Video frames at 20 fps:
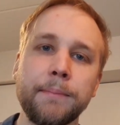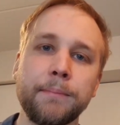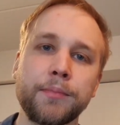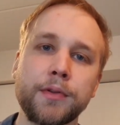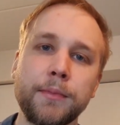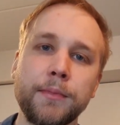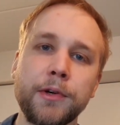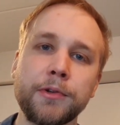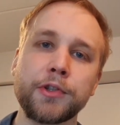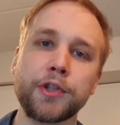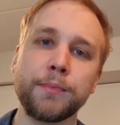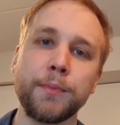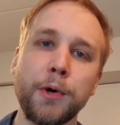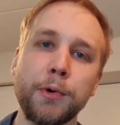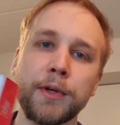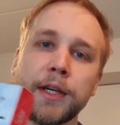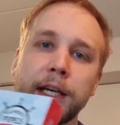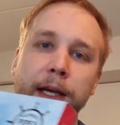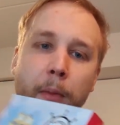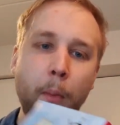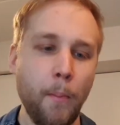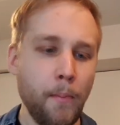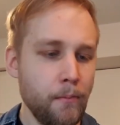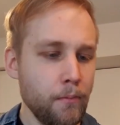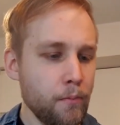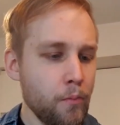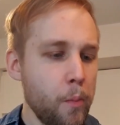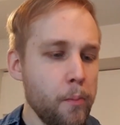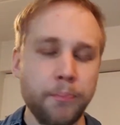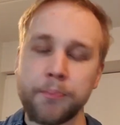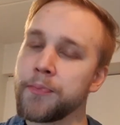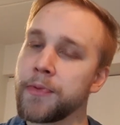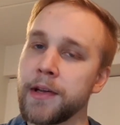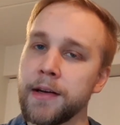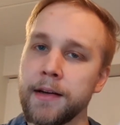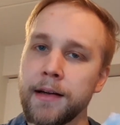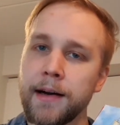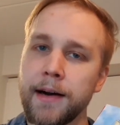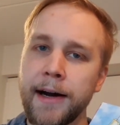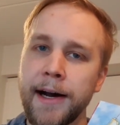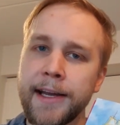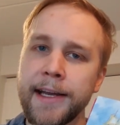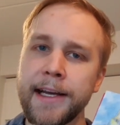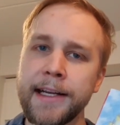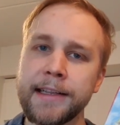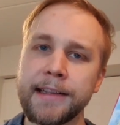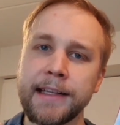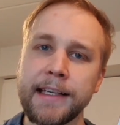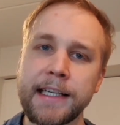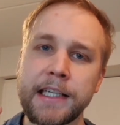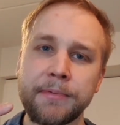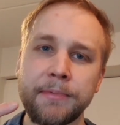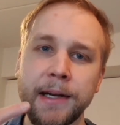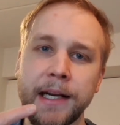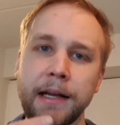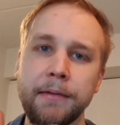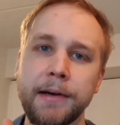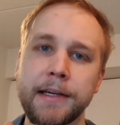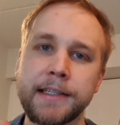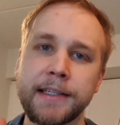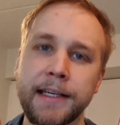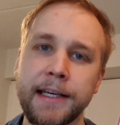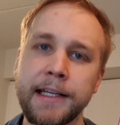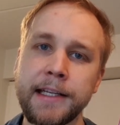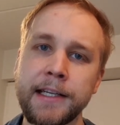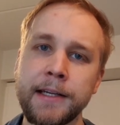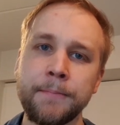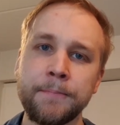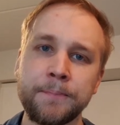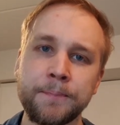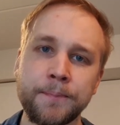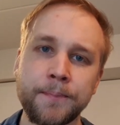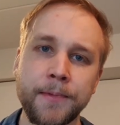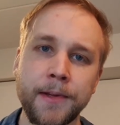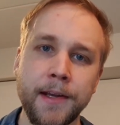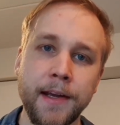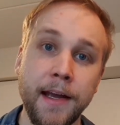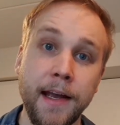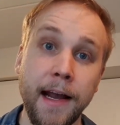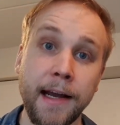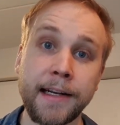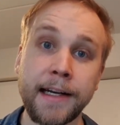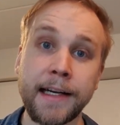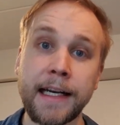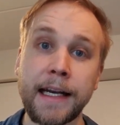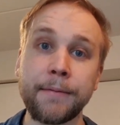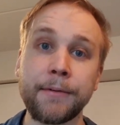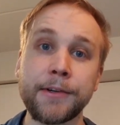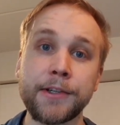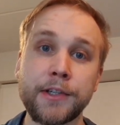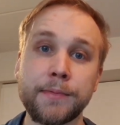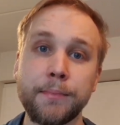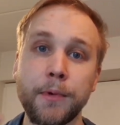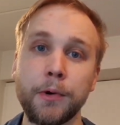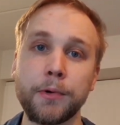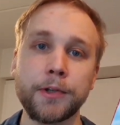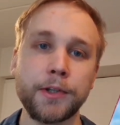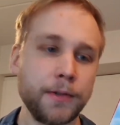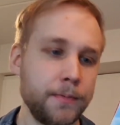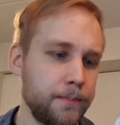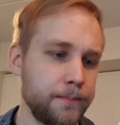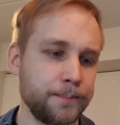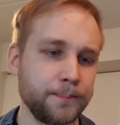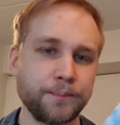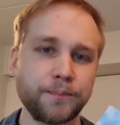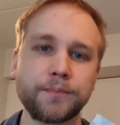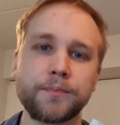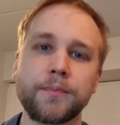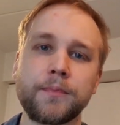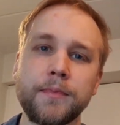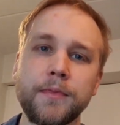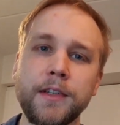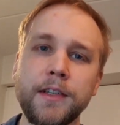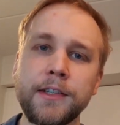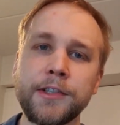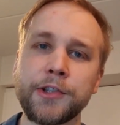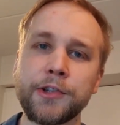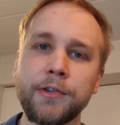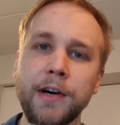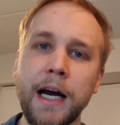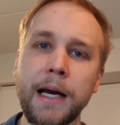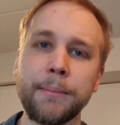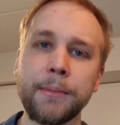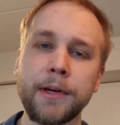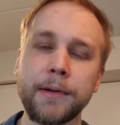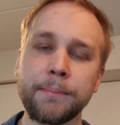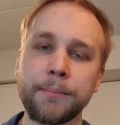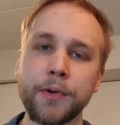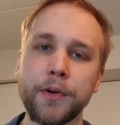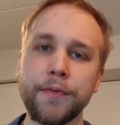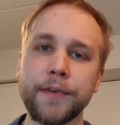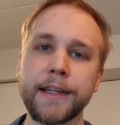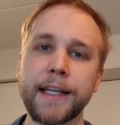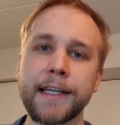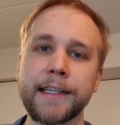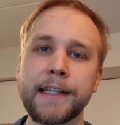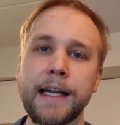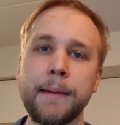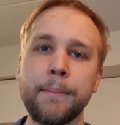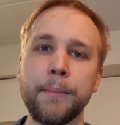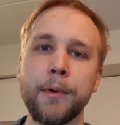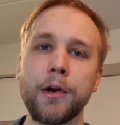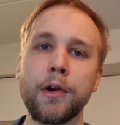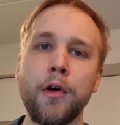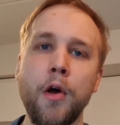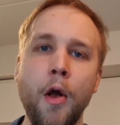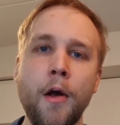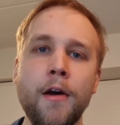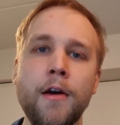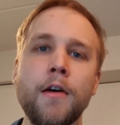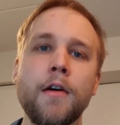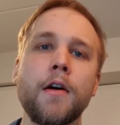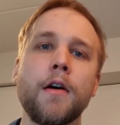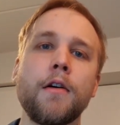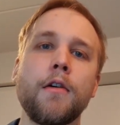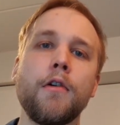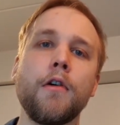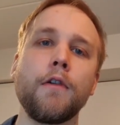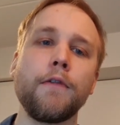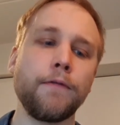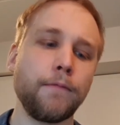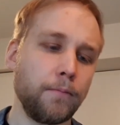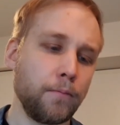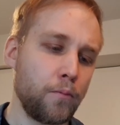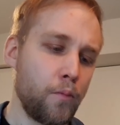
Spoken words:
promote smoking. I ate these when I was a kid and I never smoked. So I'm a perfect example of